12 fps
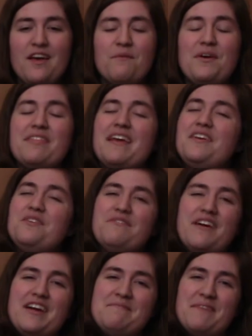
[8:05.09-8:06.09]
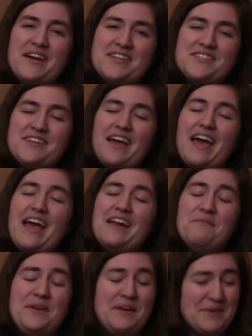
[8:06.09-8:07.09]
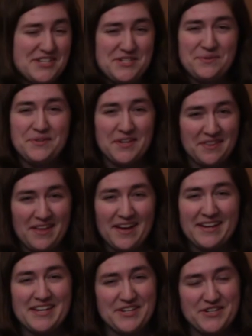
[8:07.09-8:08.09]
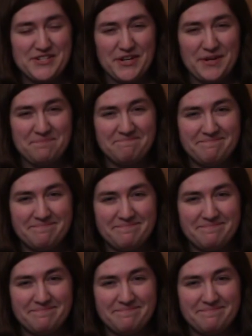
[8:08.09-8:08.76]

We thank you very much and we wish you good luck in your term.